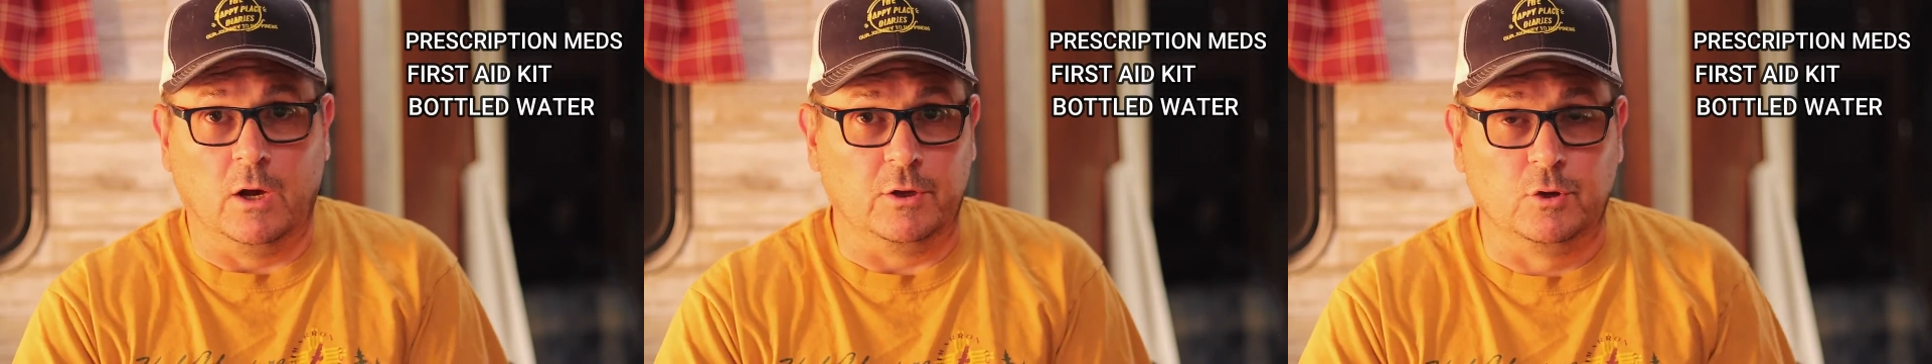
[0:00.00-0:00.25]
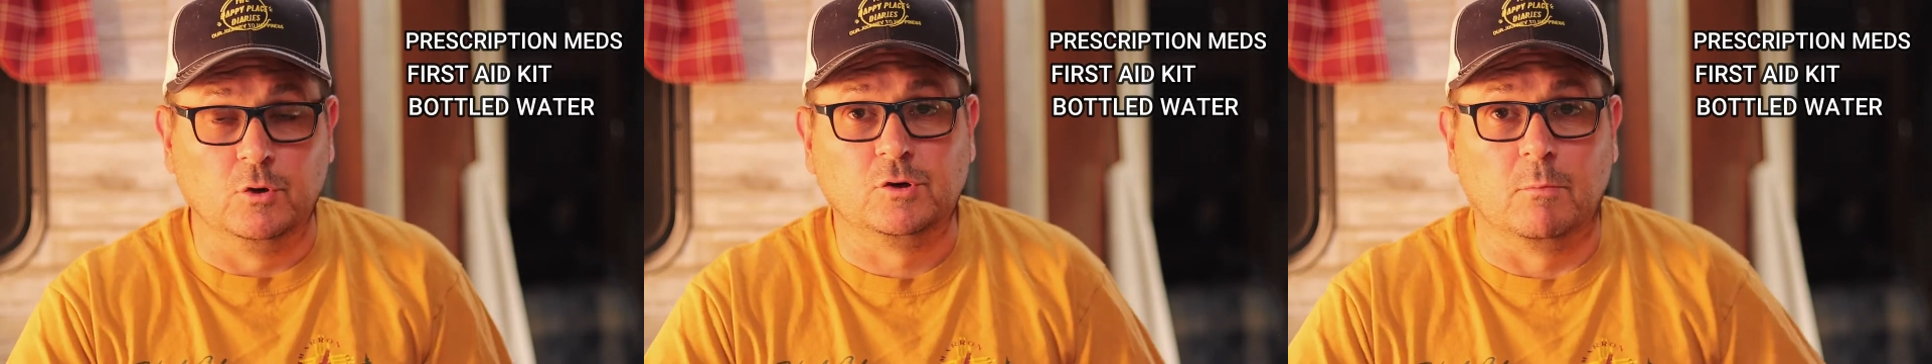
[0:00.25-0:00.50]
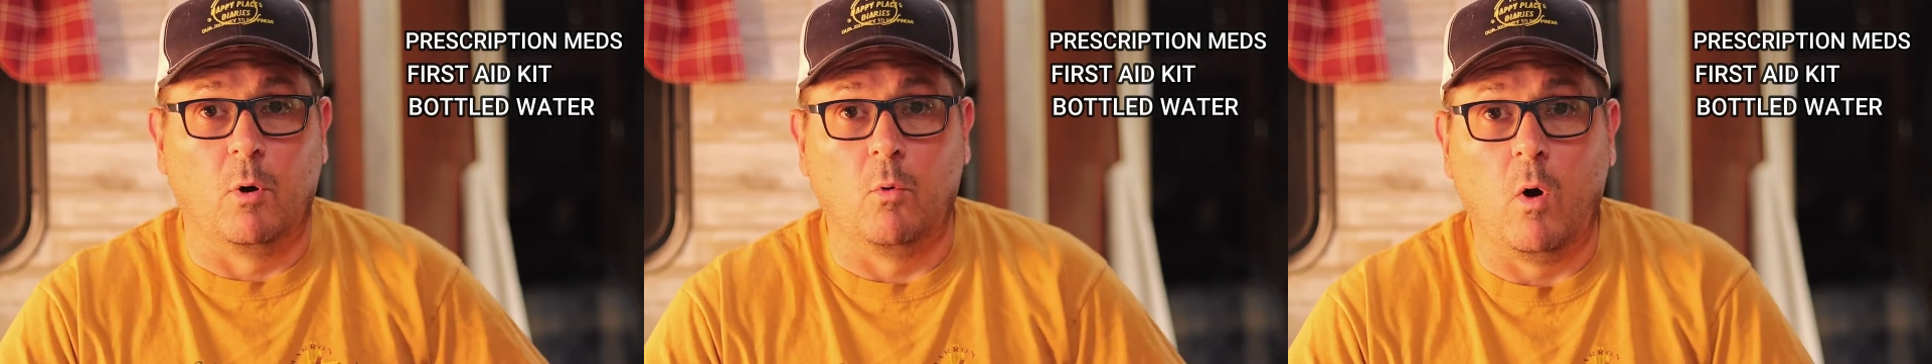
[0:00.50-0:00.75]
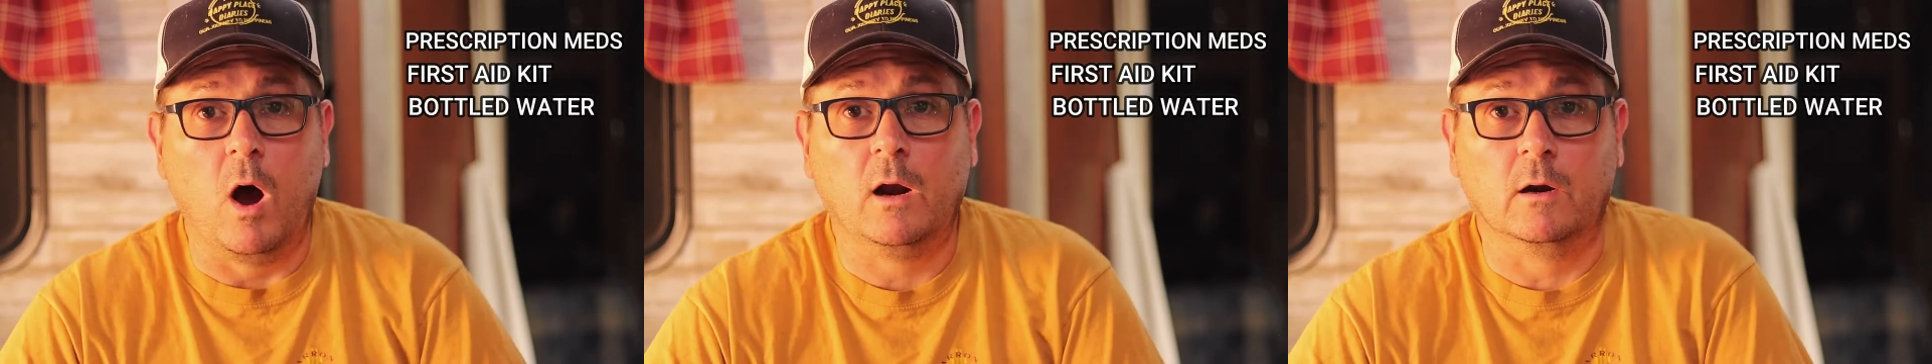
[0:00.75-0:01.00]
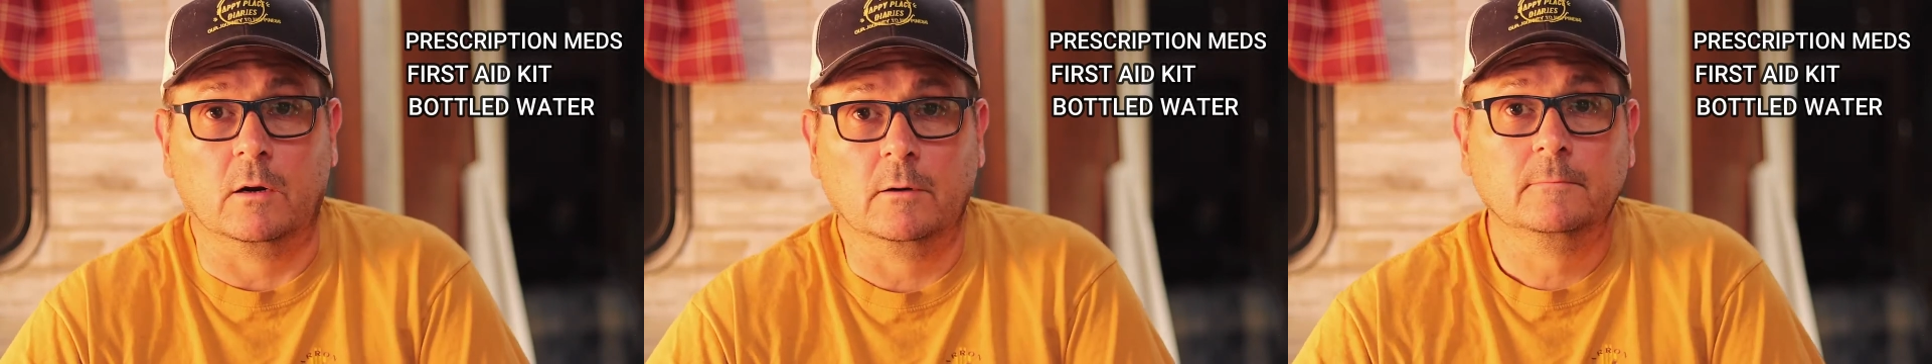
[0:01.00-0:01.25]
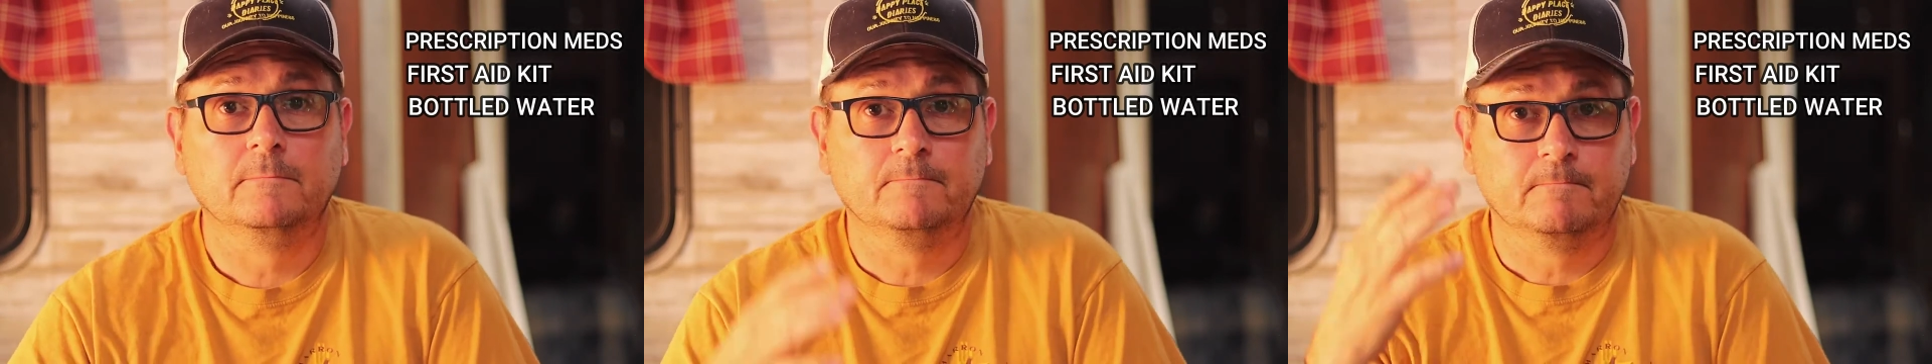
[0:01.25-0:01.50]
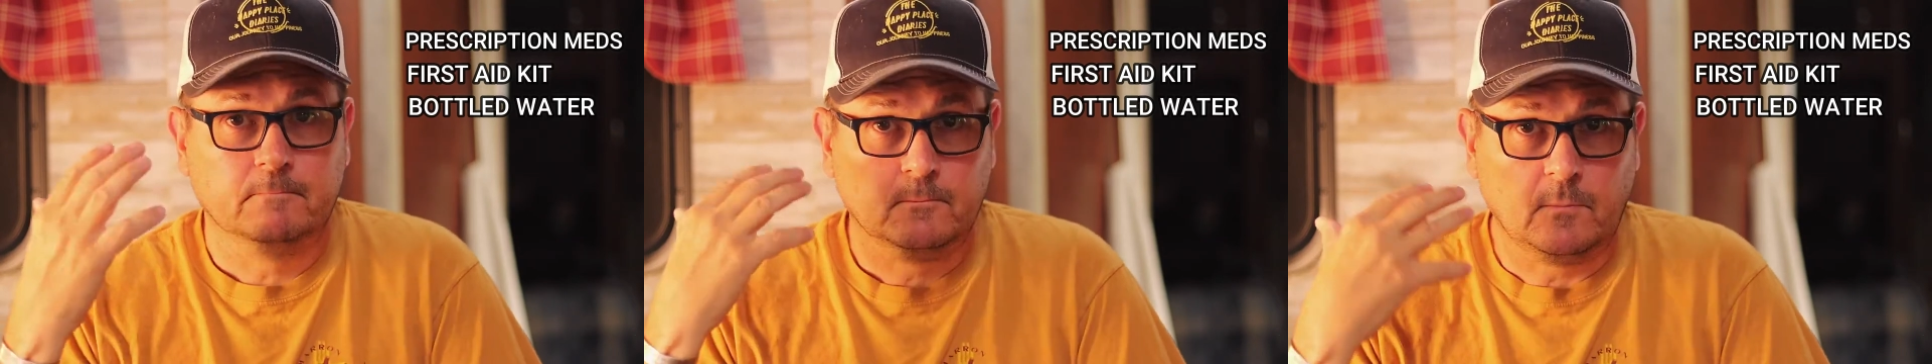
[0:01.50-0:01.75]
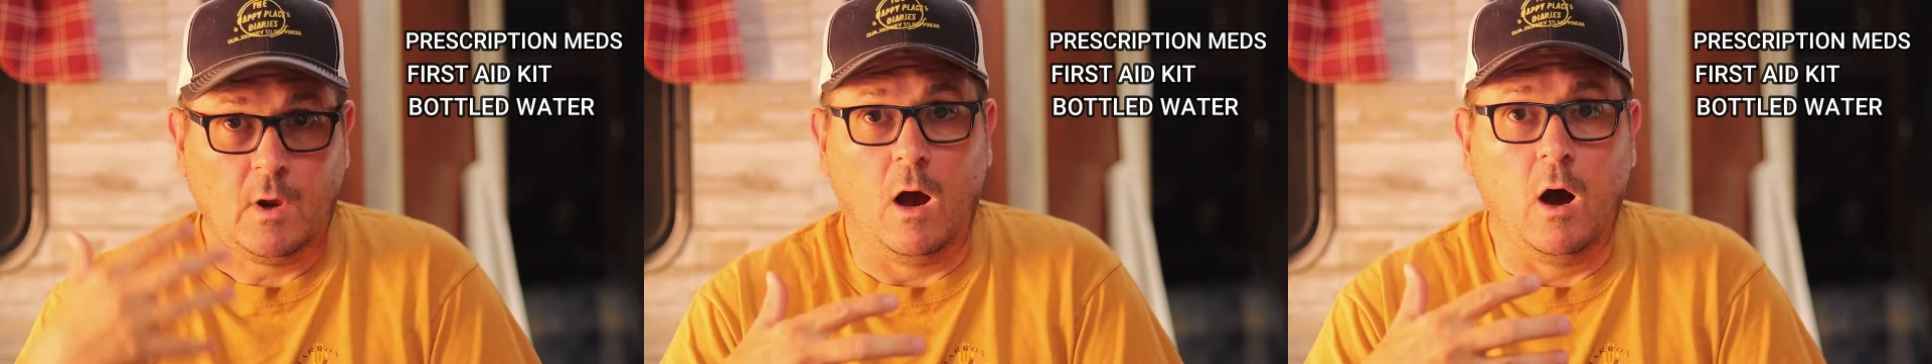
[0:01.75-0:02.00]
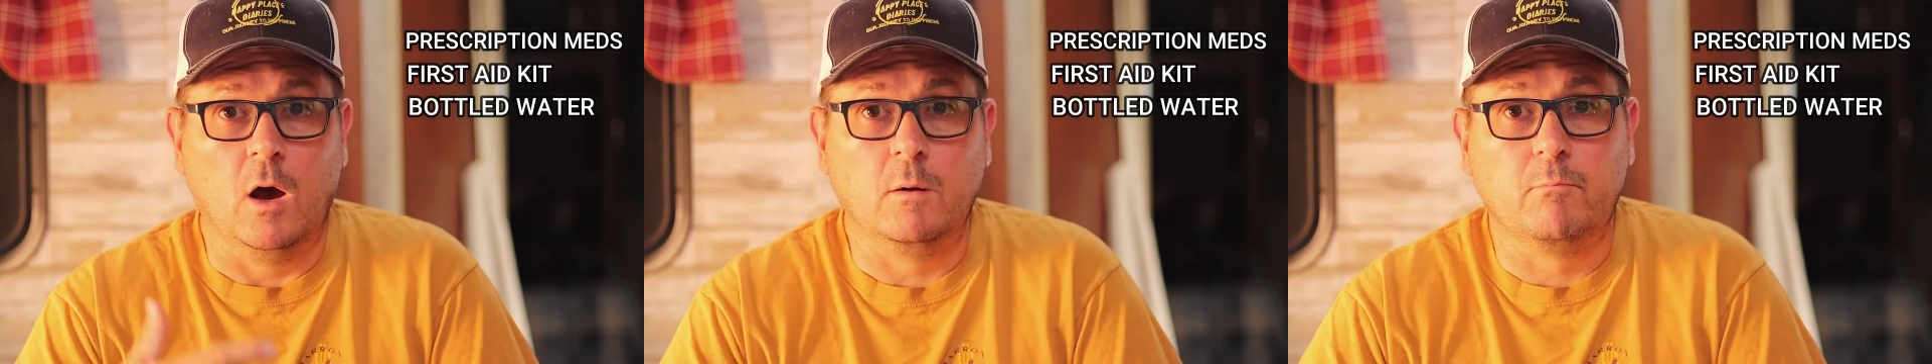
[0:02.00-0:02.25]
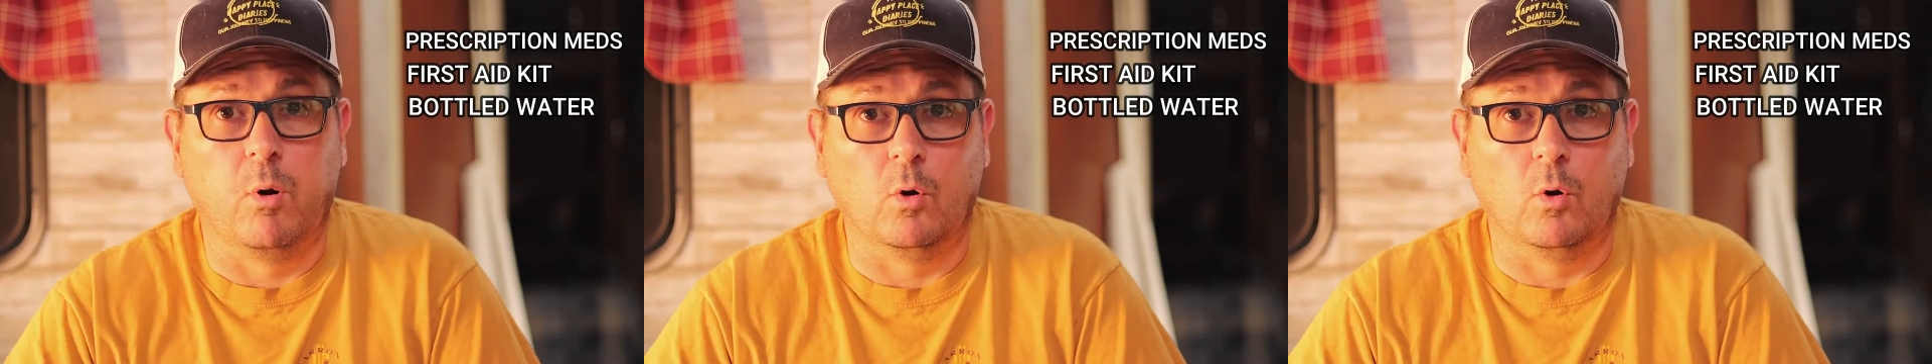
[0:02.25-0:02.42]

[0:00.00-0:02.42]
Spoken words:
usable water on